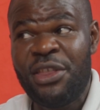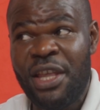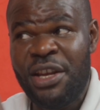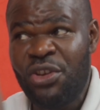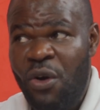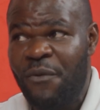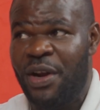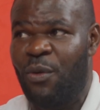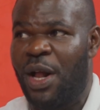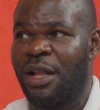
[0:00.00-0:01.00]
they know
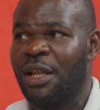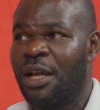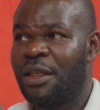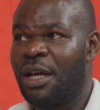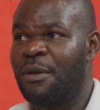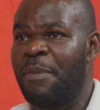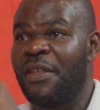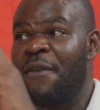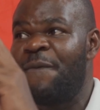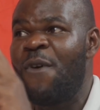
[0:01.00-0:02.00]
very well that by
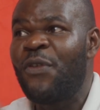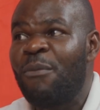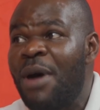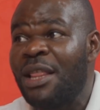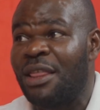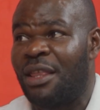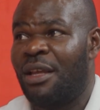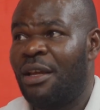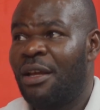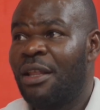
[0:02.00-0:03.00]
the 4th month
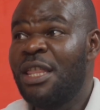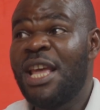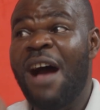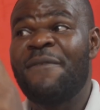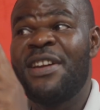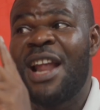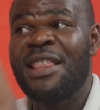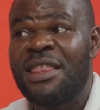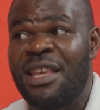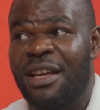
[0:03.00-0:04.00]
they have
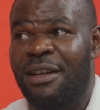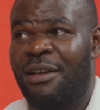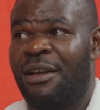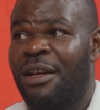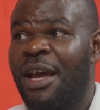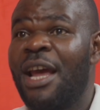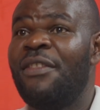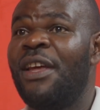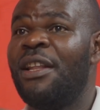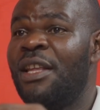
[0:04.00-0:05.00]
nothing,
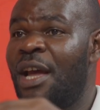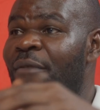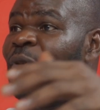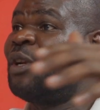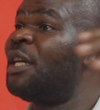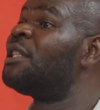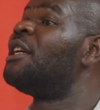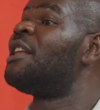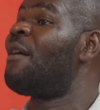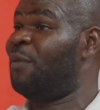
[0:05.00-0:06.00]
and then they have collected
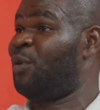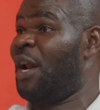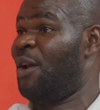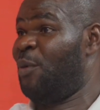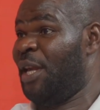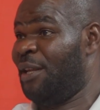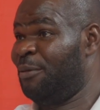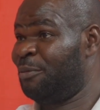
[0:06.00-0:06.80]
enough to run away.